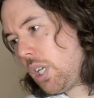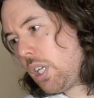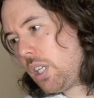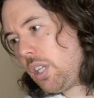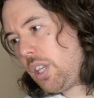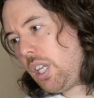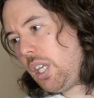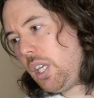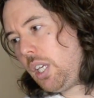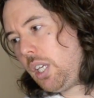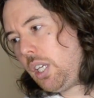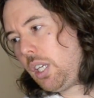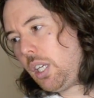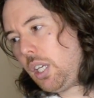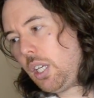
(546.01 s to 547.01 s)

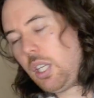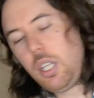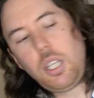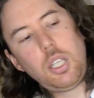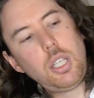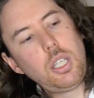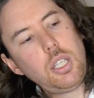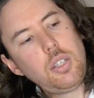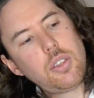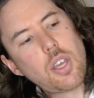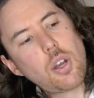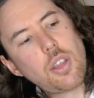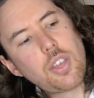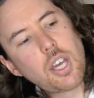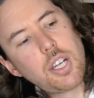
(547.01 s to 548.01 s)
The
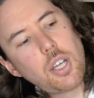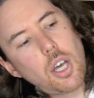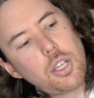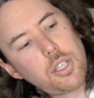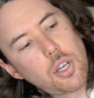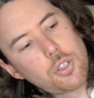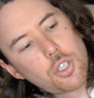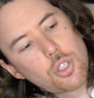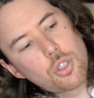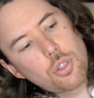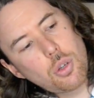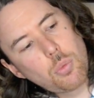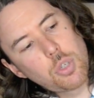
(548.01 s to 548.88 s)
only thing I noticed,